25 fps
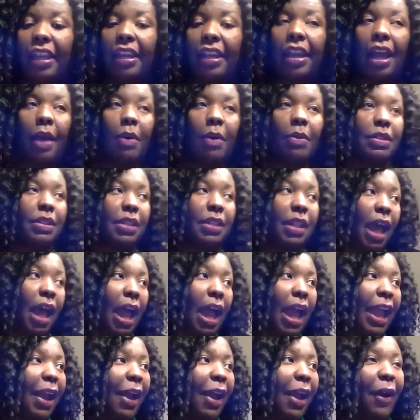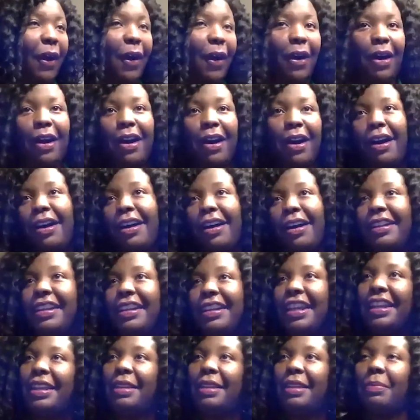And I was like, oh,
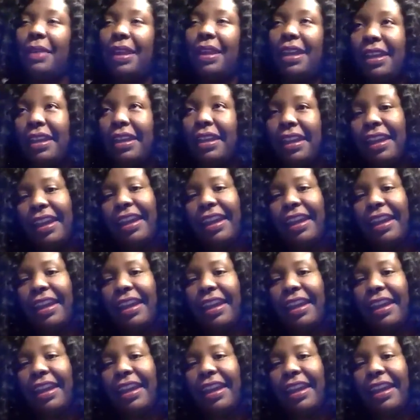look at me